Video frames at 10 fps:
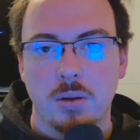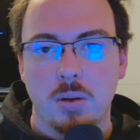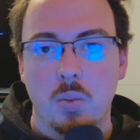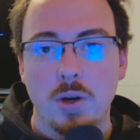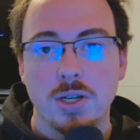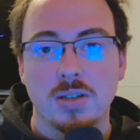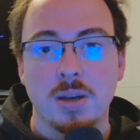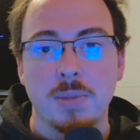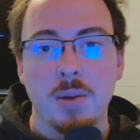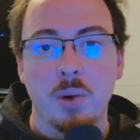which is
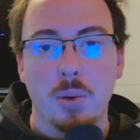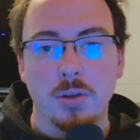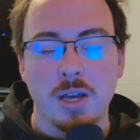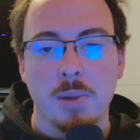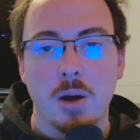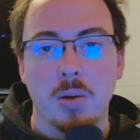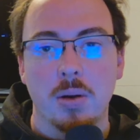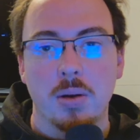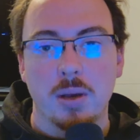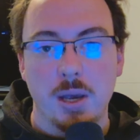something we will demo
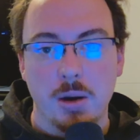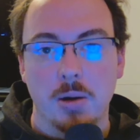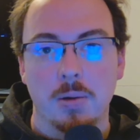here.